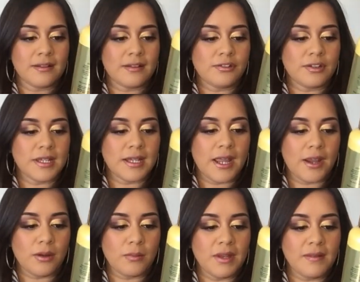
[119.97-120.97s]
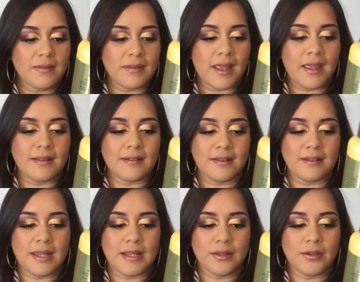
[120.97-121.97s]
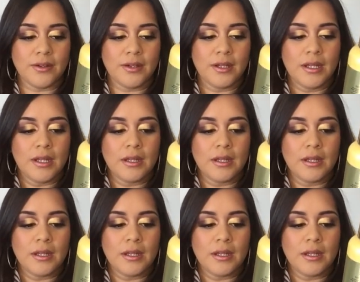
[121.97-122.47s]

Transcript: Conditioning Hair Mist and Detangler.